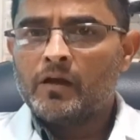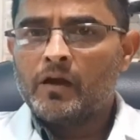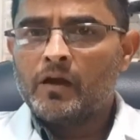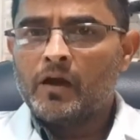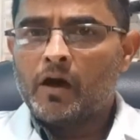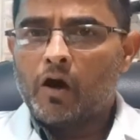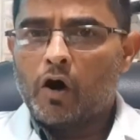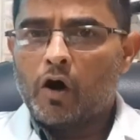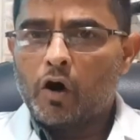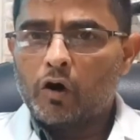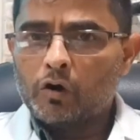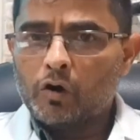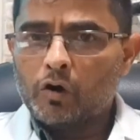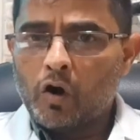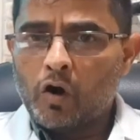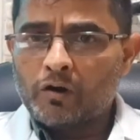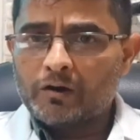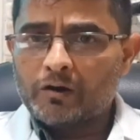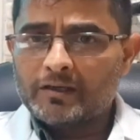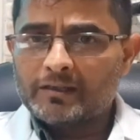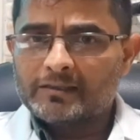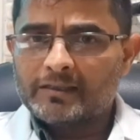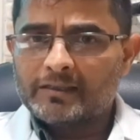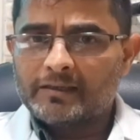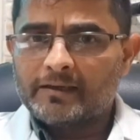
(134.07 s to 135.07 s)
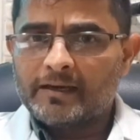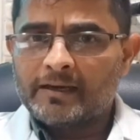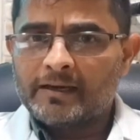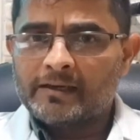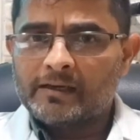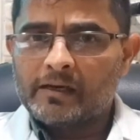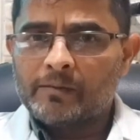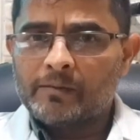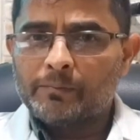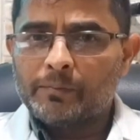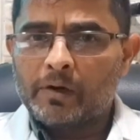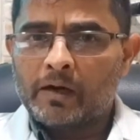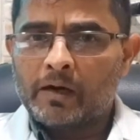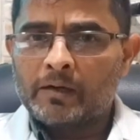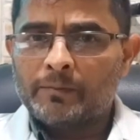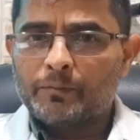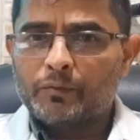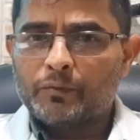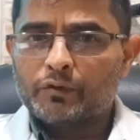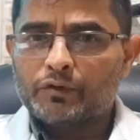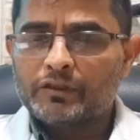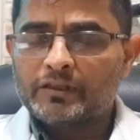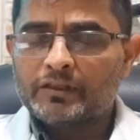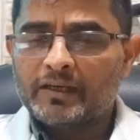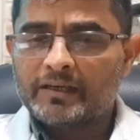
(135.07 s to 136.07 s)
How long does the dental implant
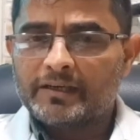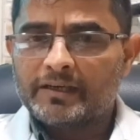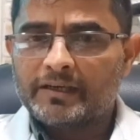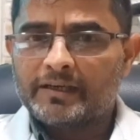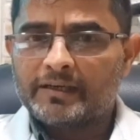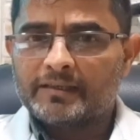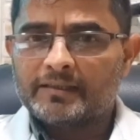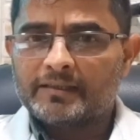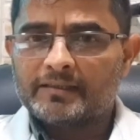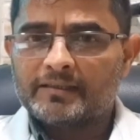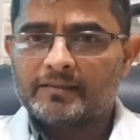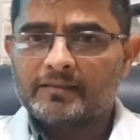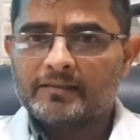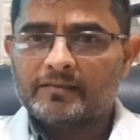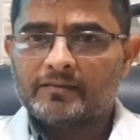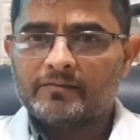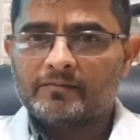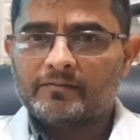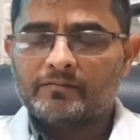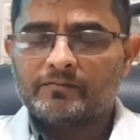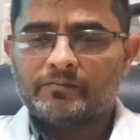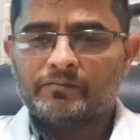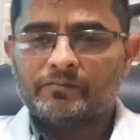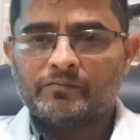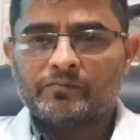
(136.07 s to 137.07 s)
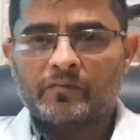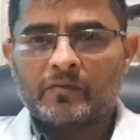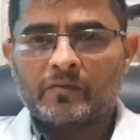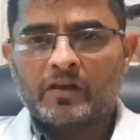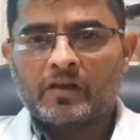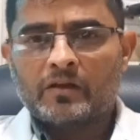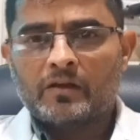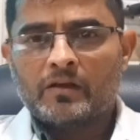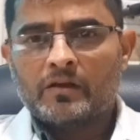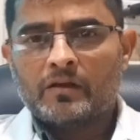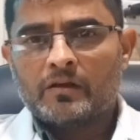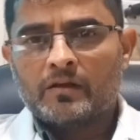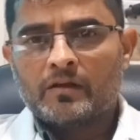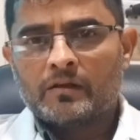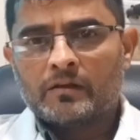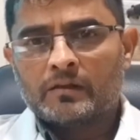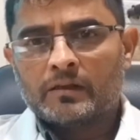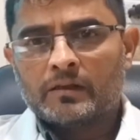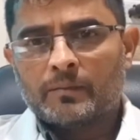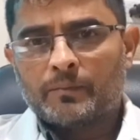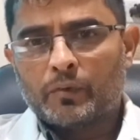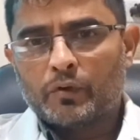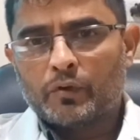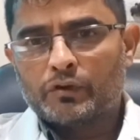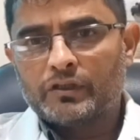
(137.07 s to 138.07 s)
procedure takes?
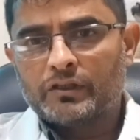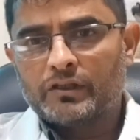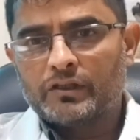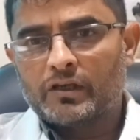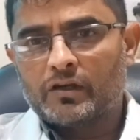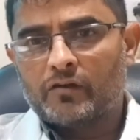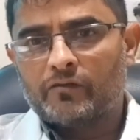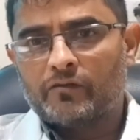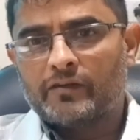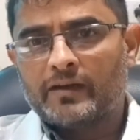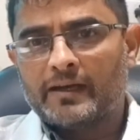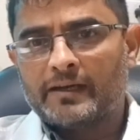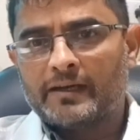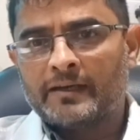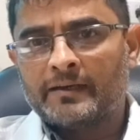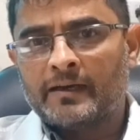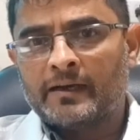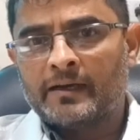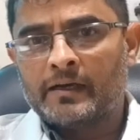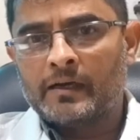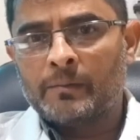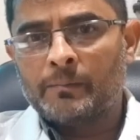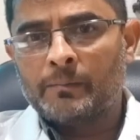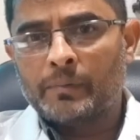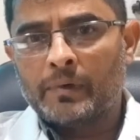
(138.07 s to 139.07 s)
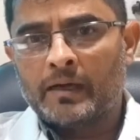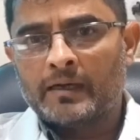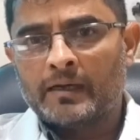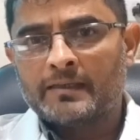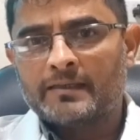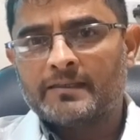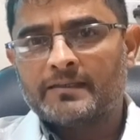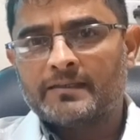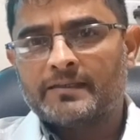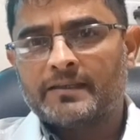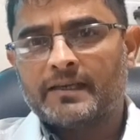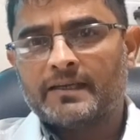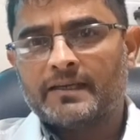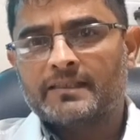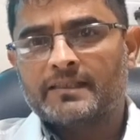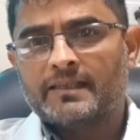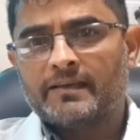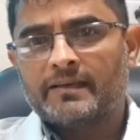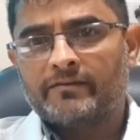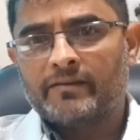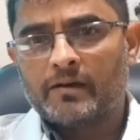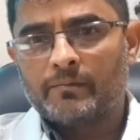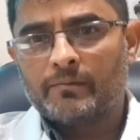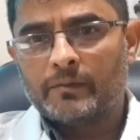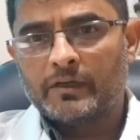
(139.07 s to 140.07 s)
The procedure of getting dental implants takes
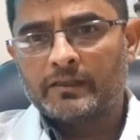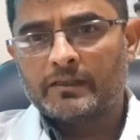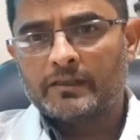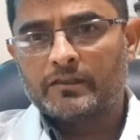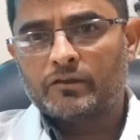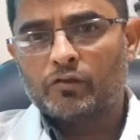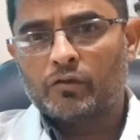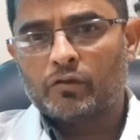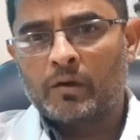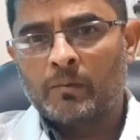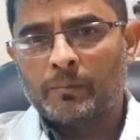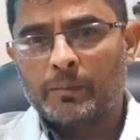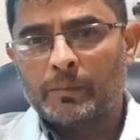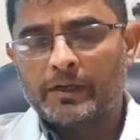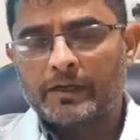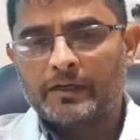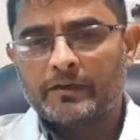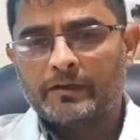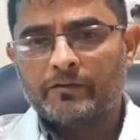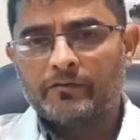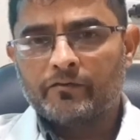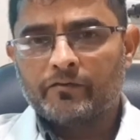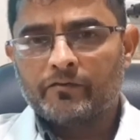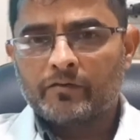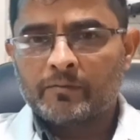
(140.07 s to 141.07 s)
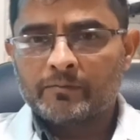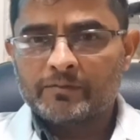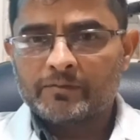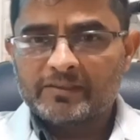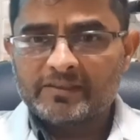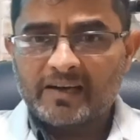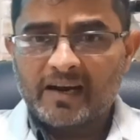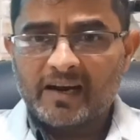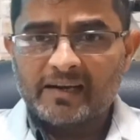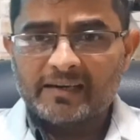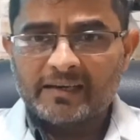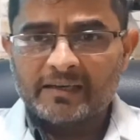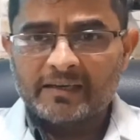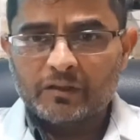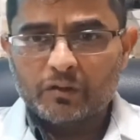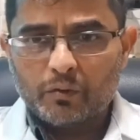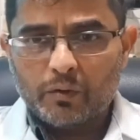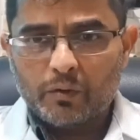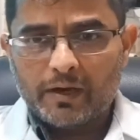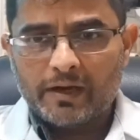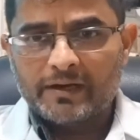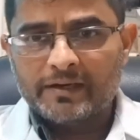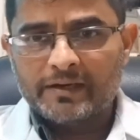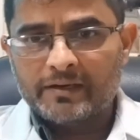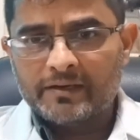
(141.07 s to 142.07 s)
several months to complete from starting to
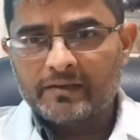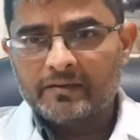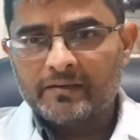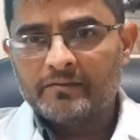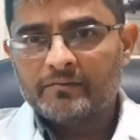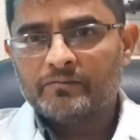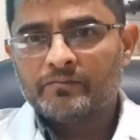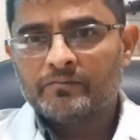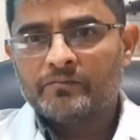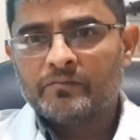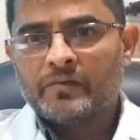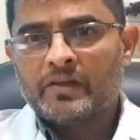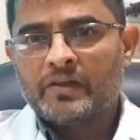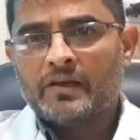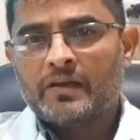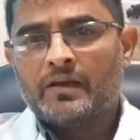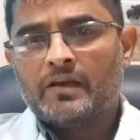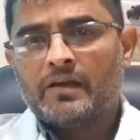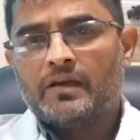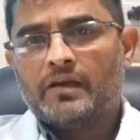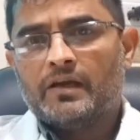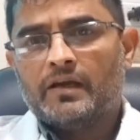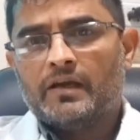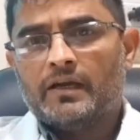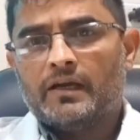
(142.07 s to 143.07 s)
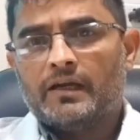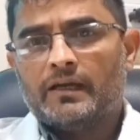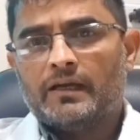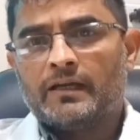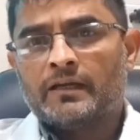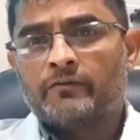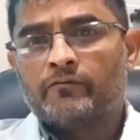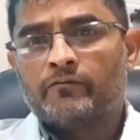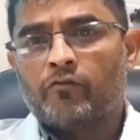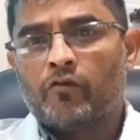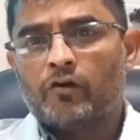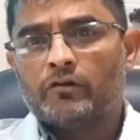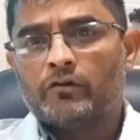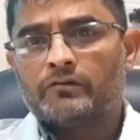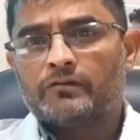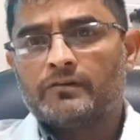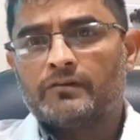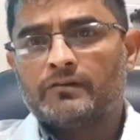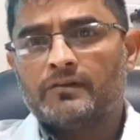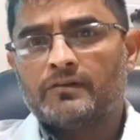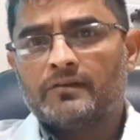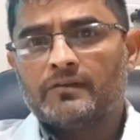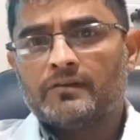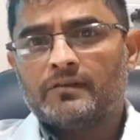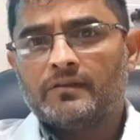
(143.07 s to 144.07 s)
end. It
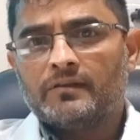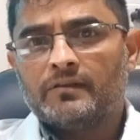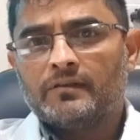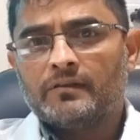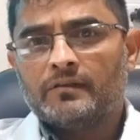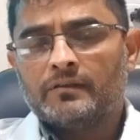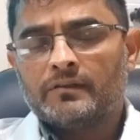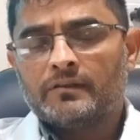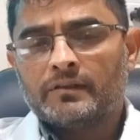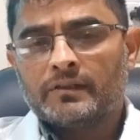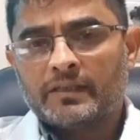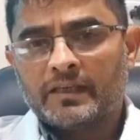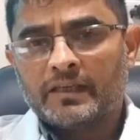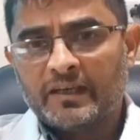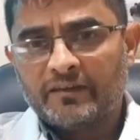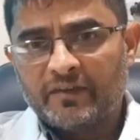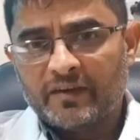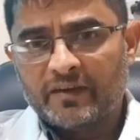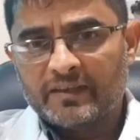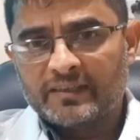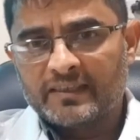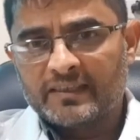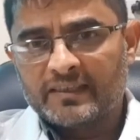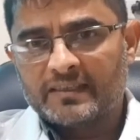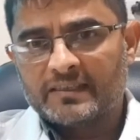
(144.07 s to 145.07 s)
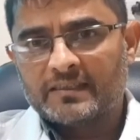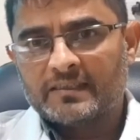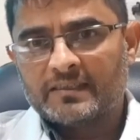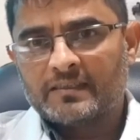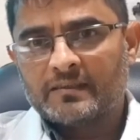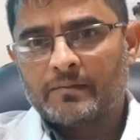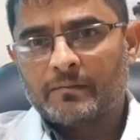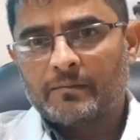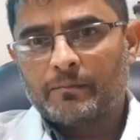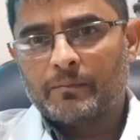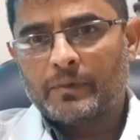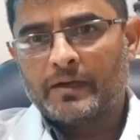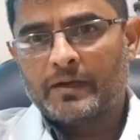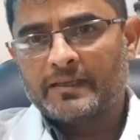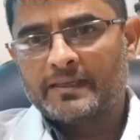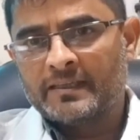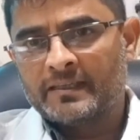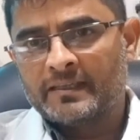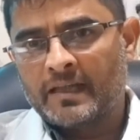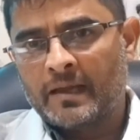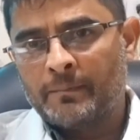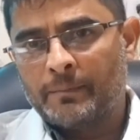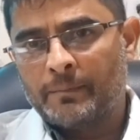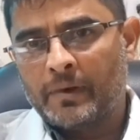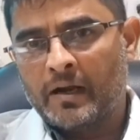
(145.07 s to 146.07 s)
involves 3 phases: placing
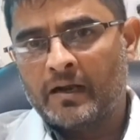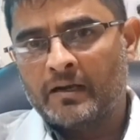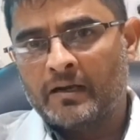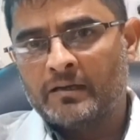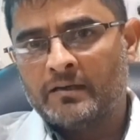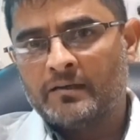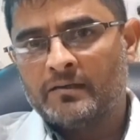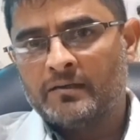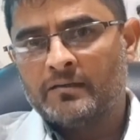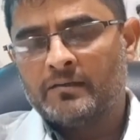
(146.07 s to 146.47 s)
the implant.